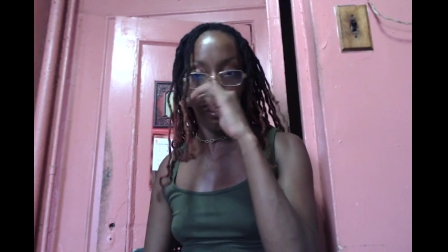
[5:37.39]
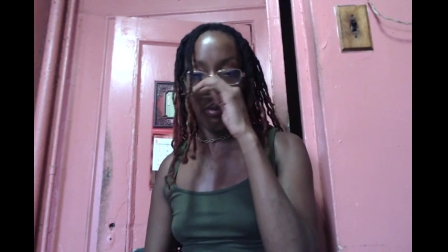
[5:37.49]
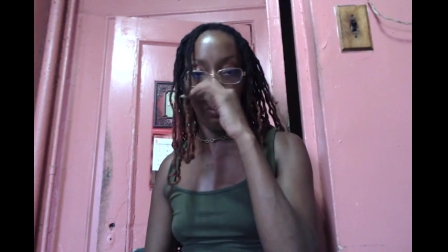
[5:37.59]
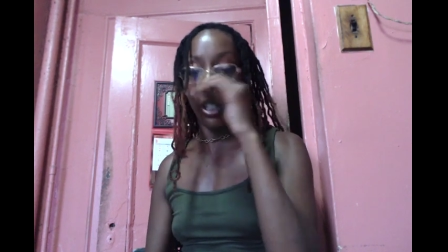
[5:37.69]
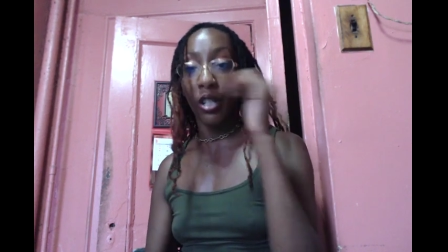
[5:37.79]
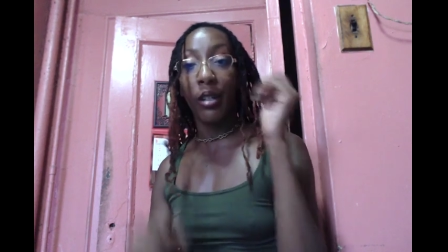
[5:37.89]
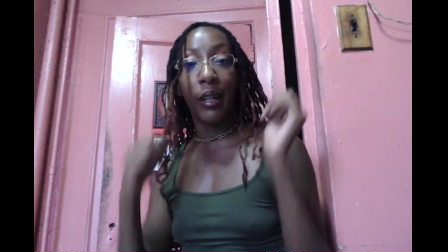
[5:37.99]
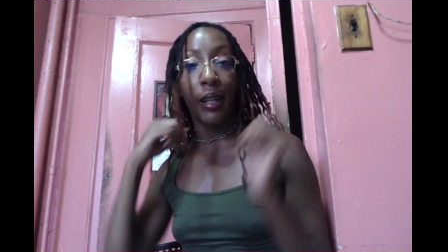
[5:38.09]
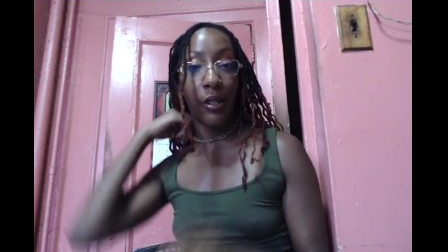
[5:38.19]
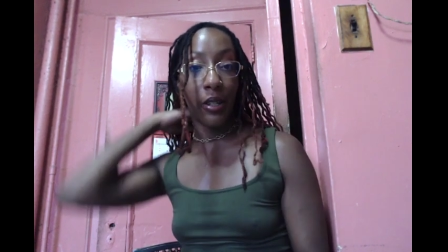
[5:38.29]
which
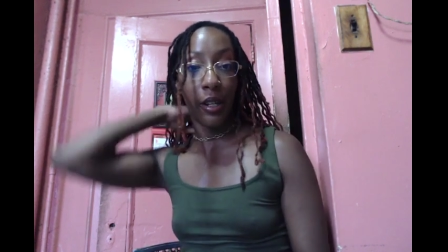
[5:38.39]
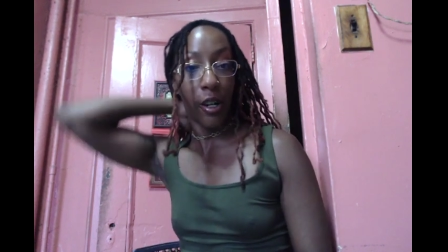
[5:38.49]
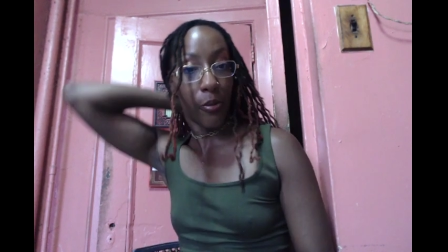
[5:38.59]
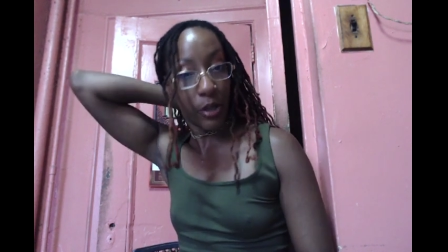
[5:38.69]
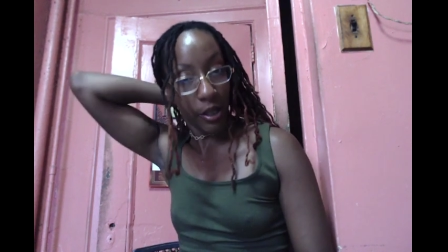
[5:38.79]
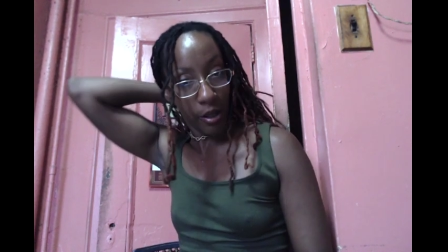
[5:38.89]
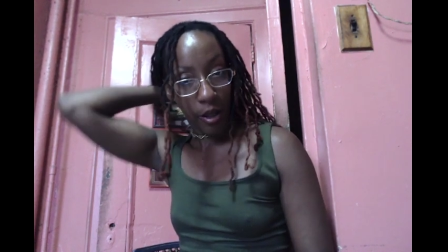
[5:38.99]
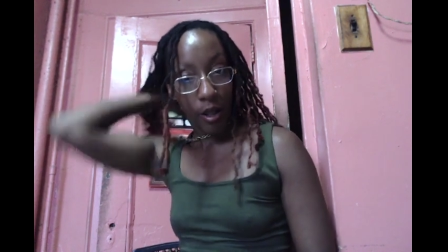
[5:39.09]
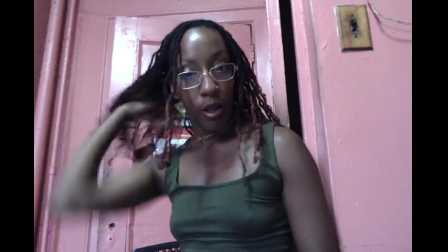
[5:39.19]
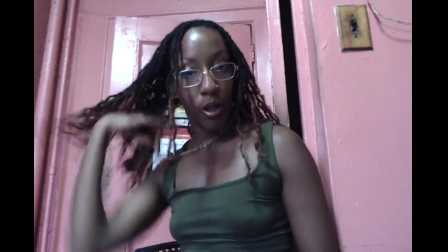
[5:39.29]
glands it helps
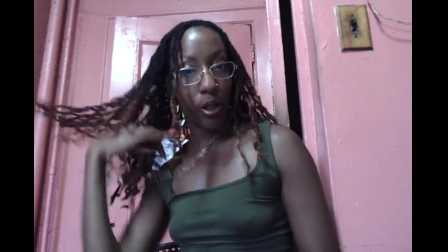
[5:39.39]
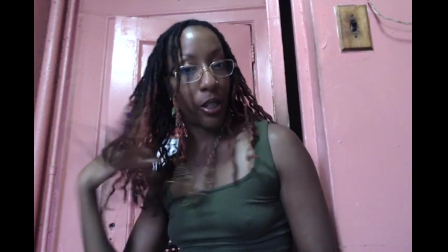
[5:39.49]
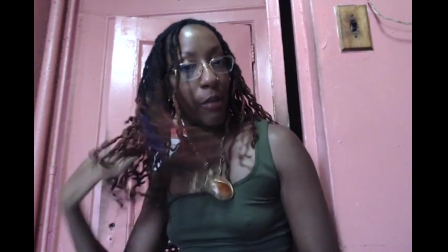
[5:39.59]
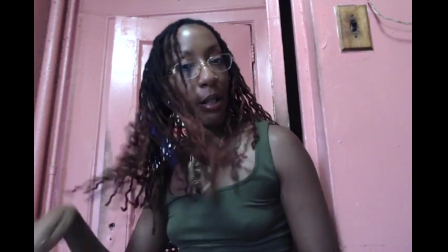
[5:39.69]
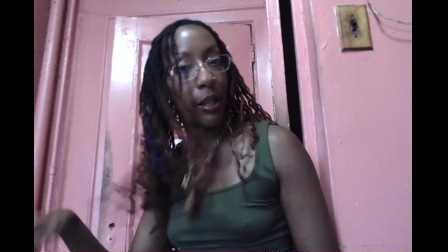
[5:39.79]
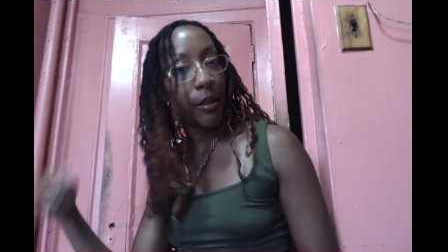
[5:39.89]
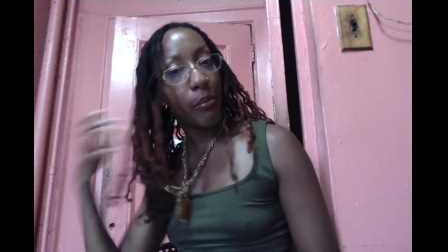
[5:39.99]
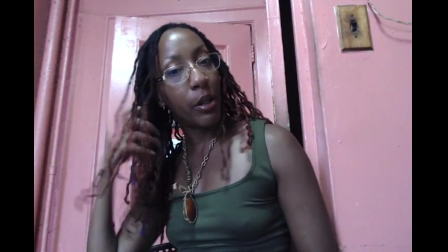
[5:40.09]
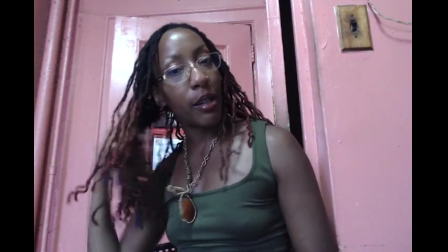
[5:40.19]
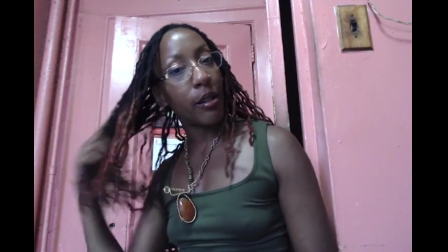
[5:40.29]
to stimulate,
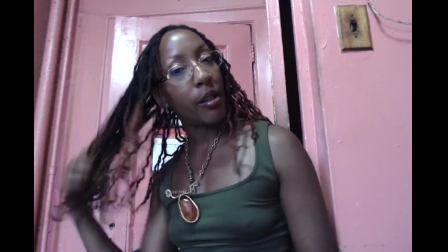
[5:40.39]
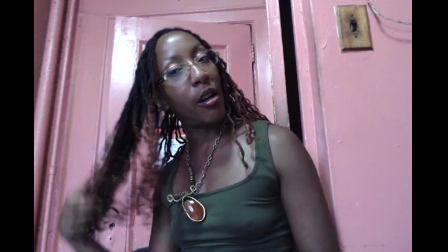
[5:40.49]
but it